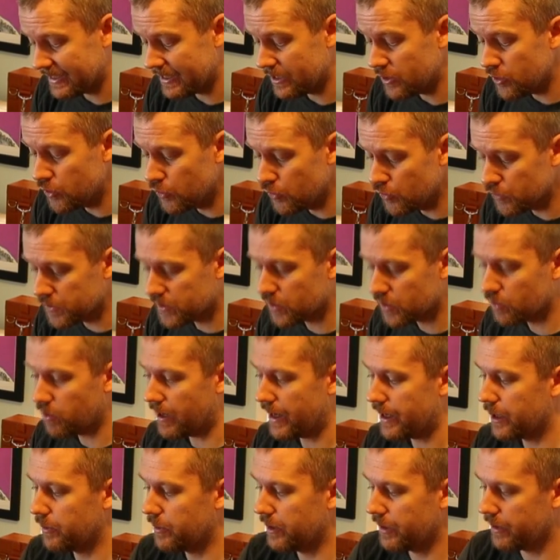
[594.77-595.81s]
use
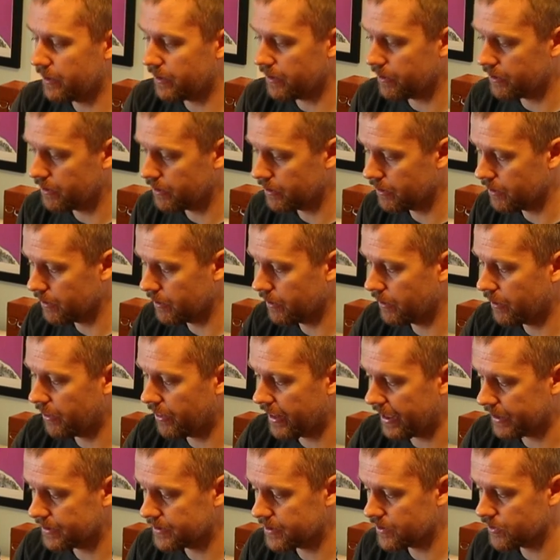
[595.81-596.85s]
quite a bit,
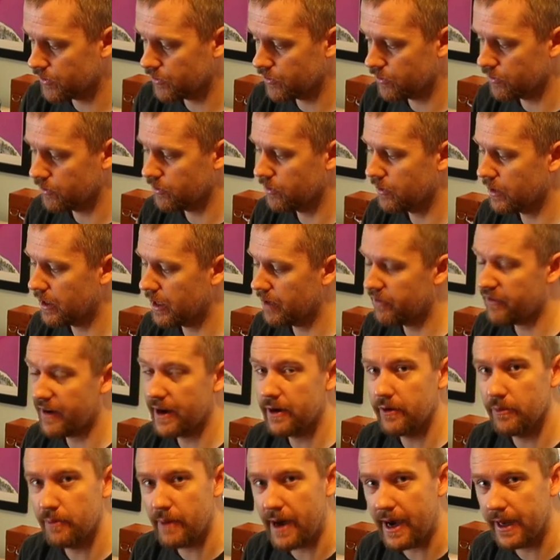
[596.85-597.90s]
thanks to a
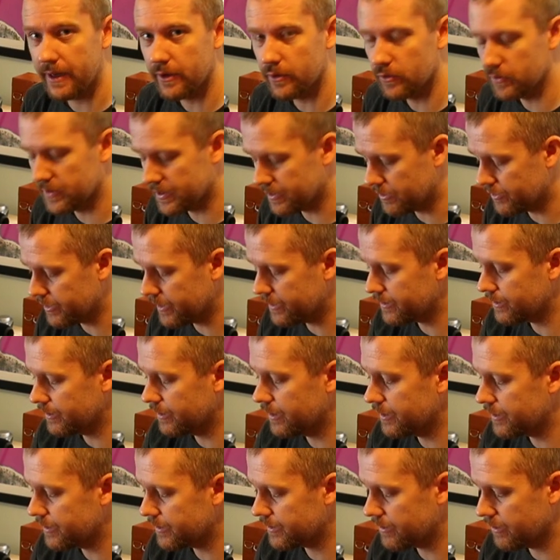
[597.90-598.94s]
friend of mine who suggested
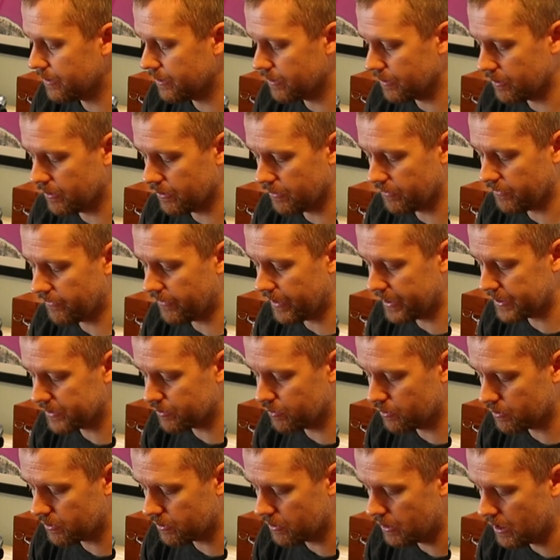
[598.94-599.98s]
this on
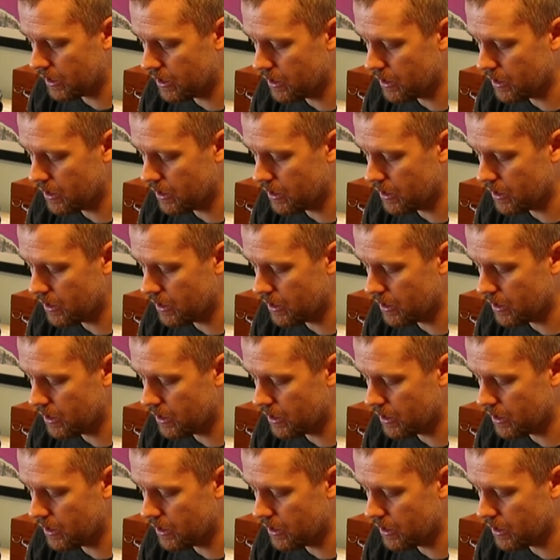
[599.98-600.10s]
Facebook.